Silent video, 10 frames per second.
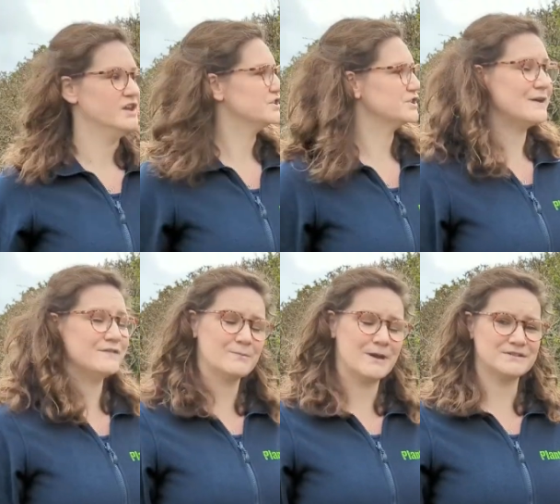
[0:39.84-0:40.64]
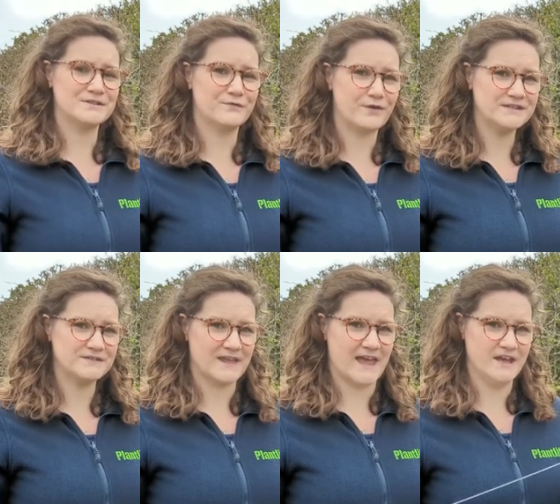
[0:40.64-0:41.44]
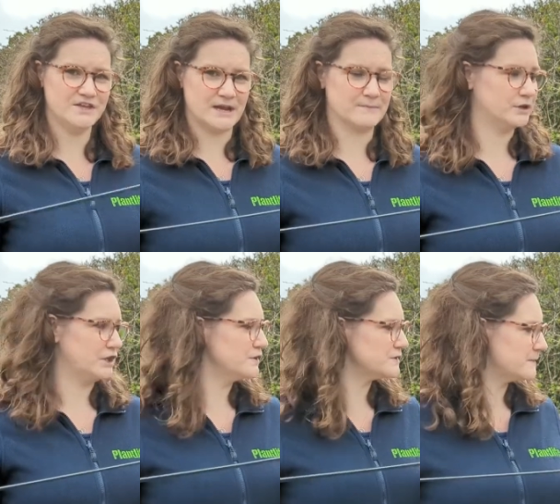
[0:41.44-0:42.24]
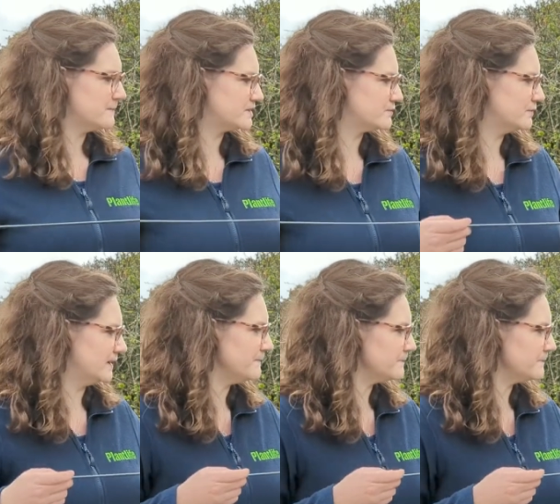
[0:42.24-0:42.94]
So now I've come round to the front of the hedge, I'm going to use my metre ruler,